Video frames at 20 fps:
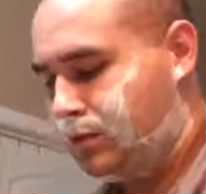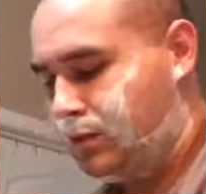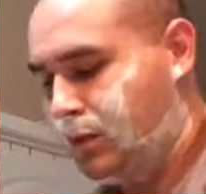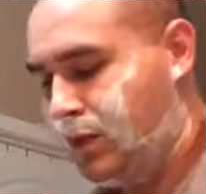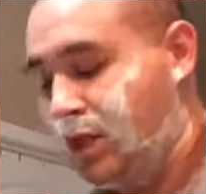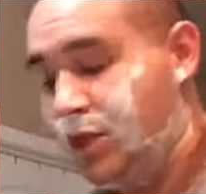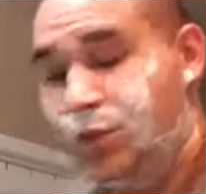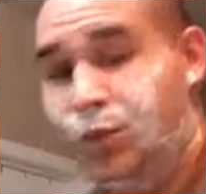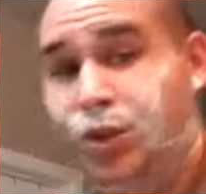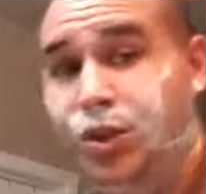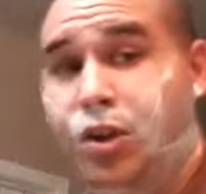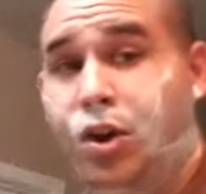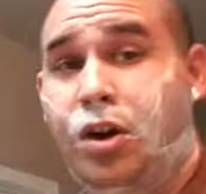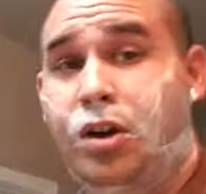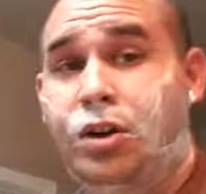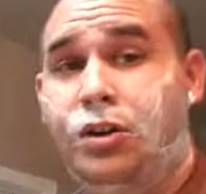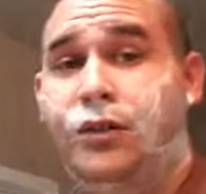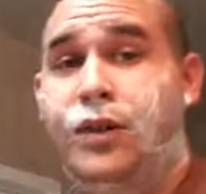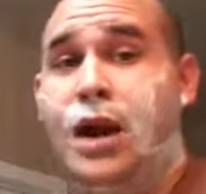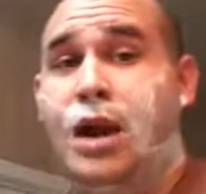It's really
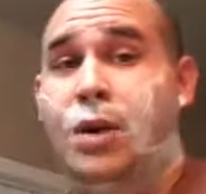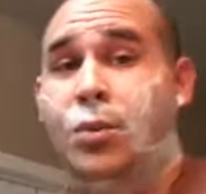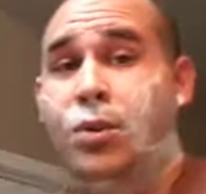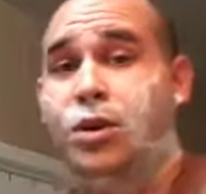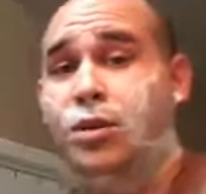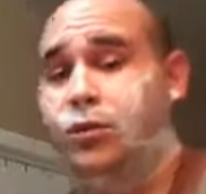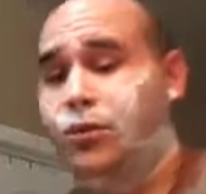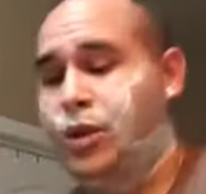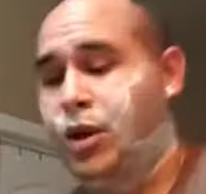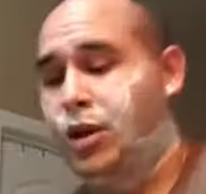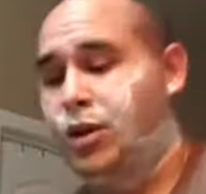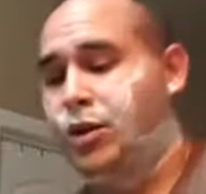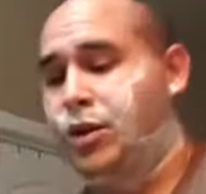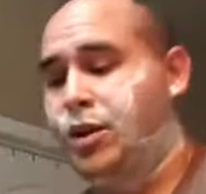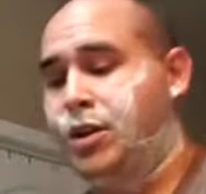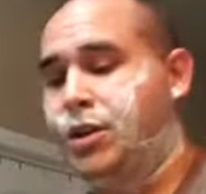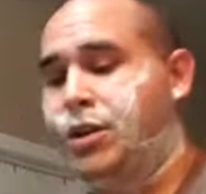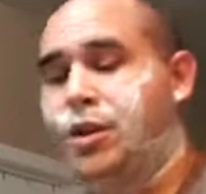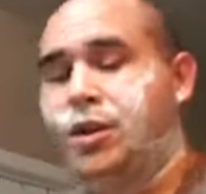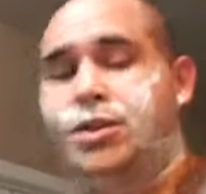hard to find one in very good
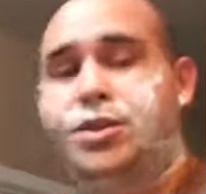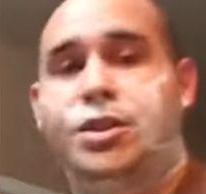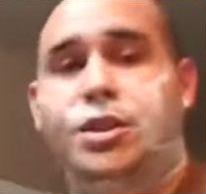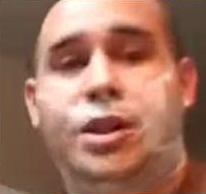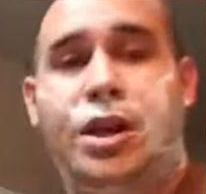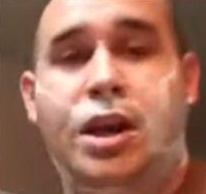condition.